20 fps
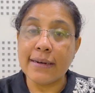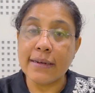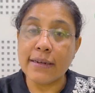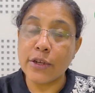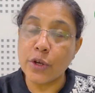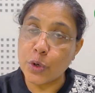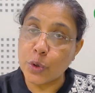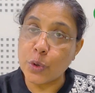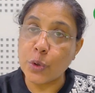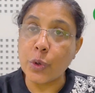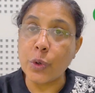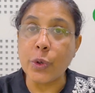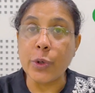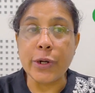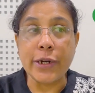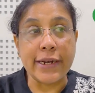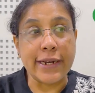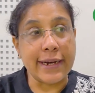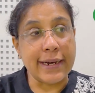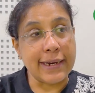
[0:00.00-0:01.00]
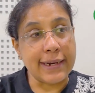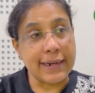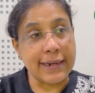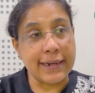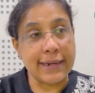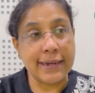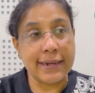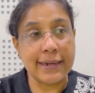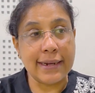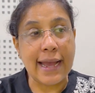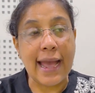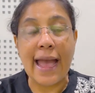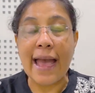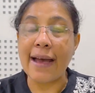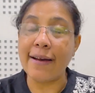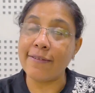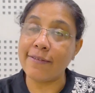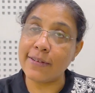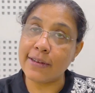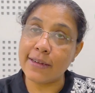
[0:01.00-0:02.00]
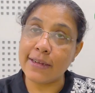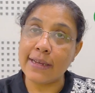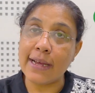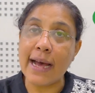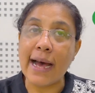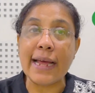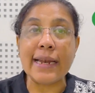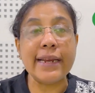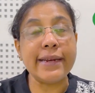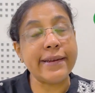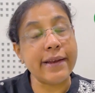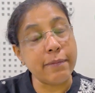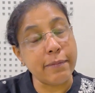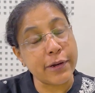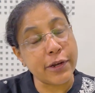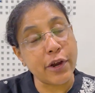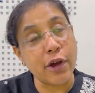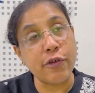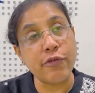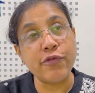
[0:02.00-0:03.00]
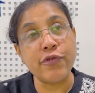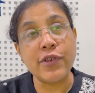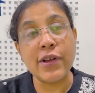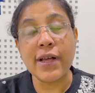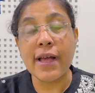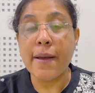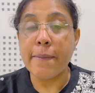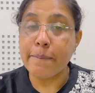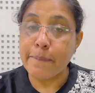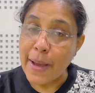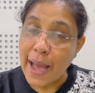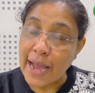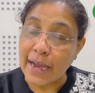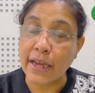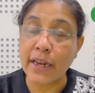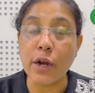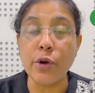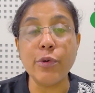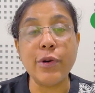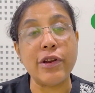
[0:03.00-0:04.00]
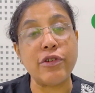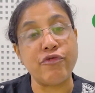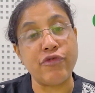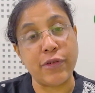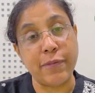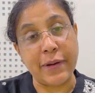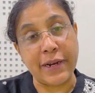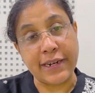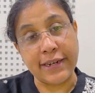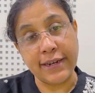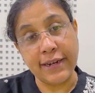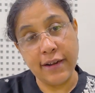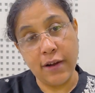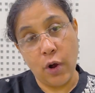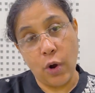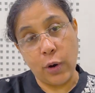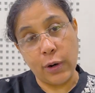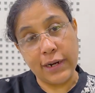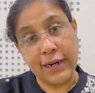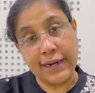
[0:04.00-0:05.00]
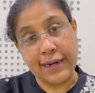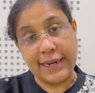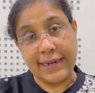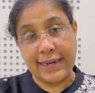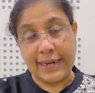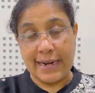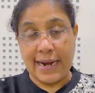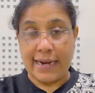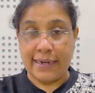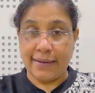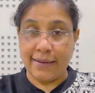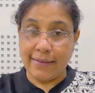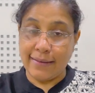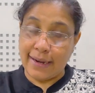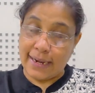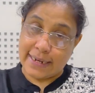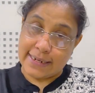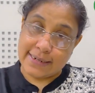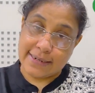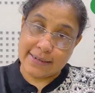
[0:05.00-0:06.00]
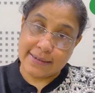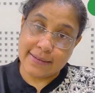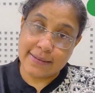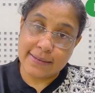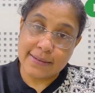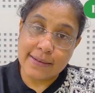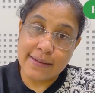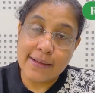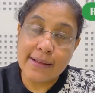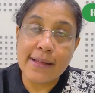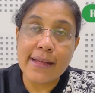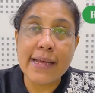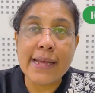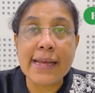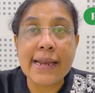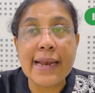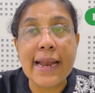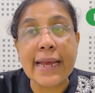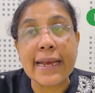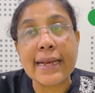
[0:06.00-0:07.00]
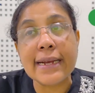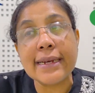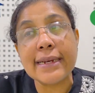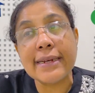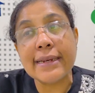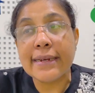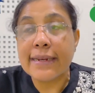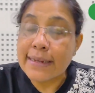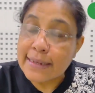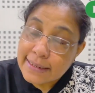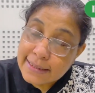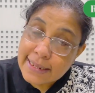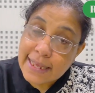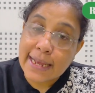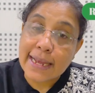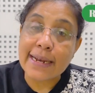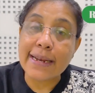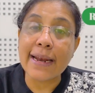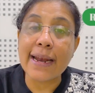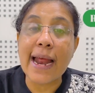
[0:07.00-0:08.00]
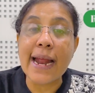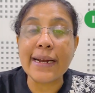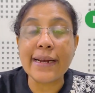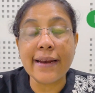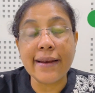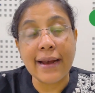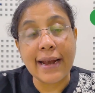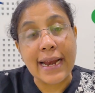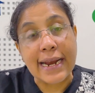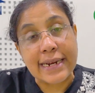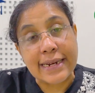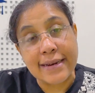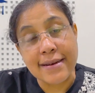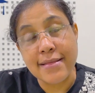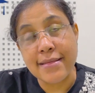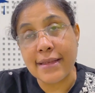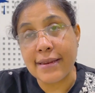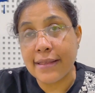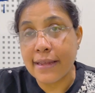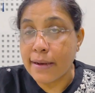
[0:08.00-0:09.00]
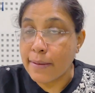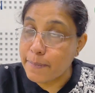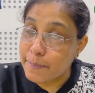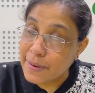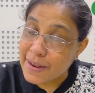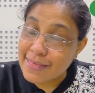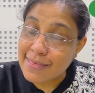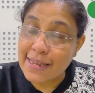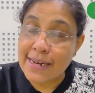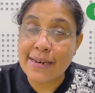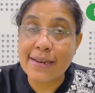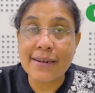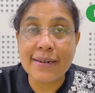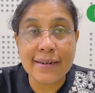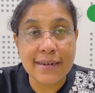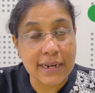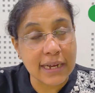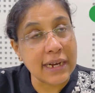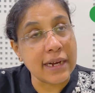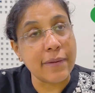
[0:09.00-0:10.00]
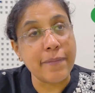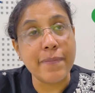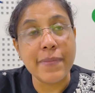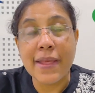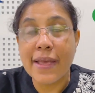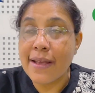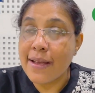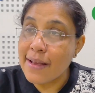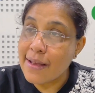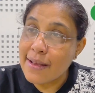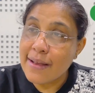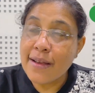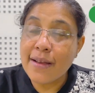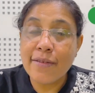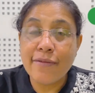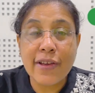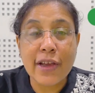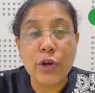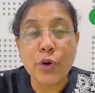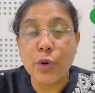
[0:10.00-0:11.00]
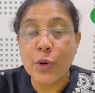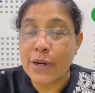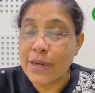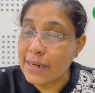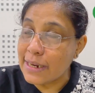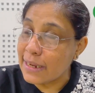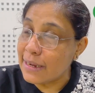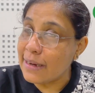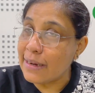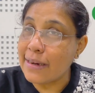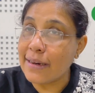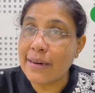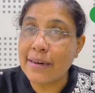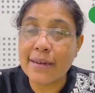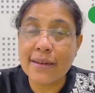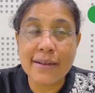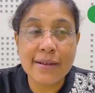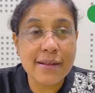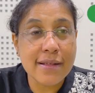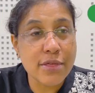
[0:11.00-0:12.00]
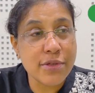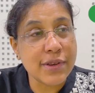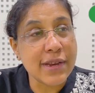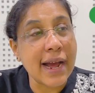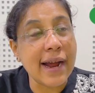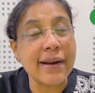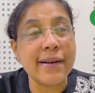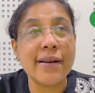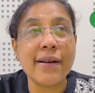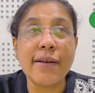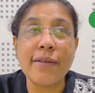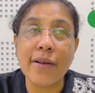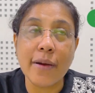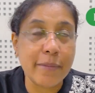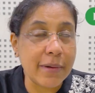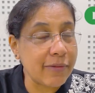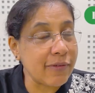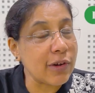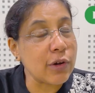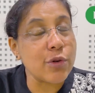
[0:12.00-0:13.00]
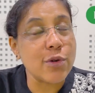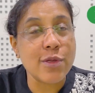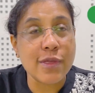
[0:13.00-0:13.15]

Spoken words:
you could have a little bit of background information on international relations. Like the international relations in the present term, we could we could